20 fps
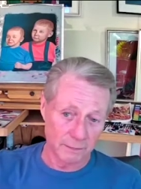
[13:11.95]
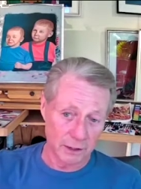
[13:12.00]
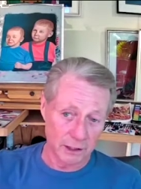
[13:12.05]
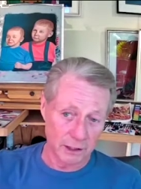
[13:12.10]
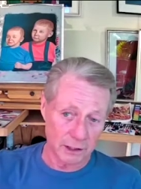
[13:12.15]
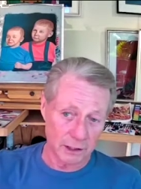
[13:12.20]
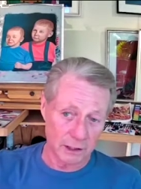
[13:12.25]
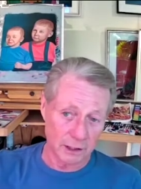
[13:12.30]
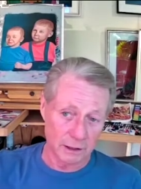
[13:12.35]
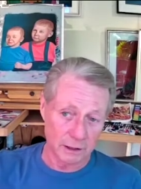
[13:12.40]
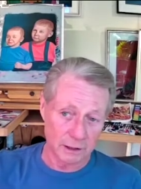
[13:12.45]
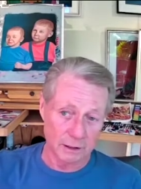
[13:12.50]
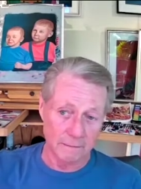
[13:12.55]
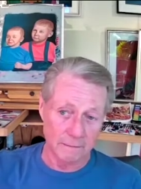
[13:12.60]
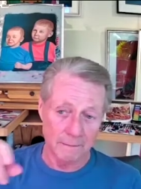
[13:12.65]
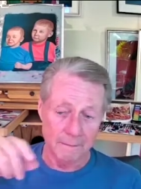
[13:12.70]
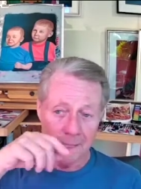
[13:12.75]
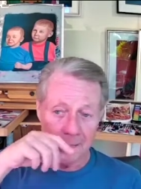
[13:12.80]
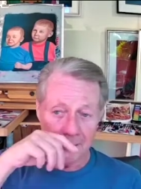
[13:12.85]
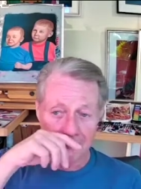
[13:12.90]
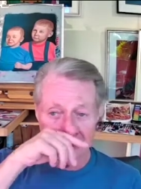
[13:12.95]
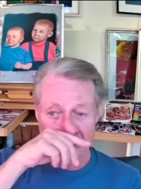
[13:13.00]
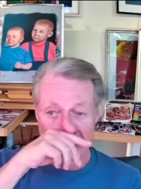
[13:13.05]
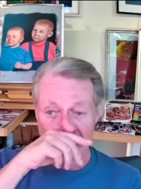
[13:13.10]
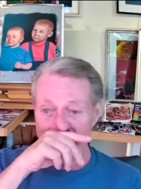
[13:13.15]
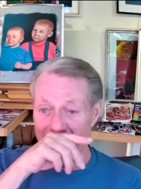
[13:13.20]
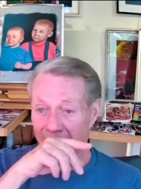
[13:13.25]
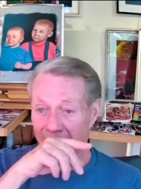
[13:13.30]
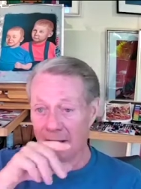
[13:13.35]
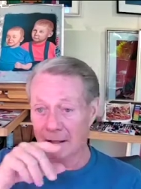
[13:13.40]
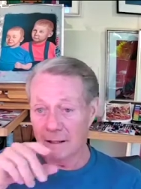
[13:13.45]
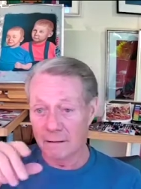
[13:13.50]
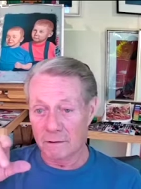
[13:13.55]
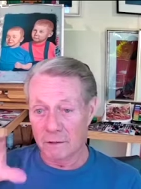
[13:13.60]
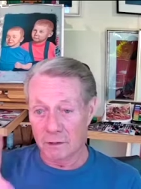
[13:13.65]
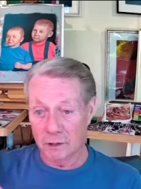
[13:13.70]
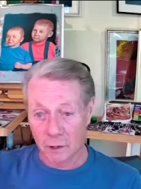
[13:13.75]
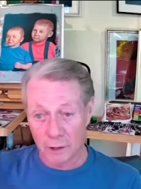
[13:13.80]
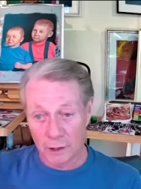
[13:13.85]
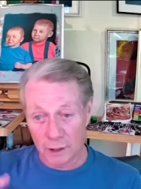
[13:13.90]
B cells,
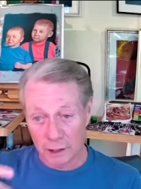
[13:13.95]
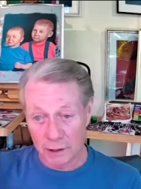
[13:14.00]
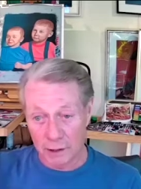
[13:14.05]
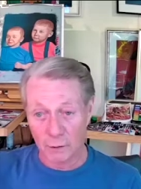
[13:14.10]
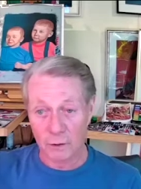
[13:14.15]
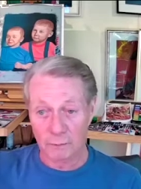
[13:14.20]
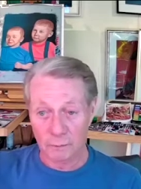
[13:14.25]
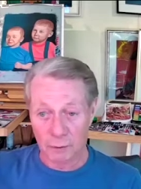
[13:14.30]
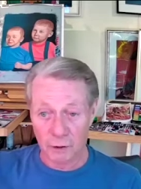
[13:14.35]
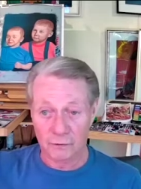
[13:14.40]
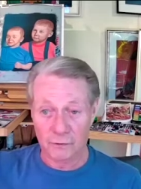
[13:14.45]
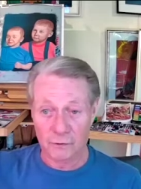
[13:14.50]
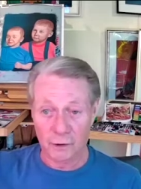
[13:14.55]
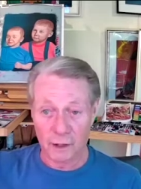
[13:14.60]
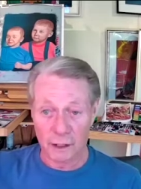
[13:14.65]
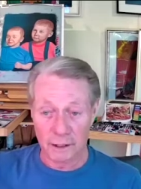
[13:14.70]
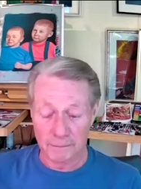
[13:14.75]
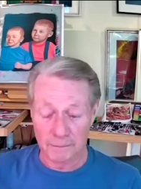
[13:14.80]
so that they would proliferate.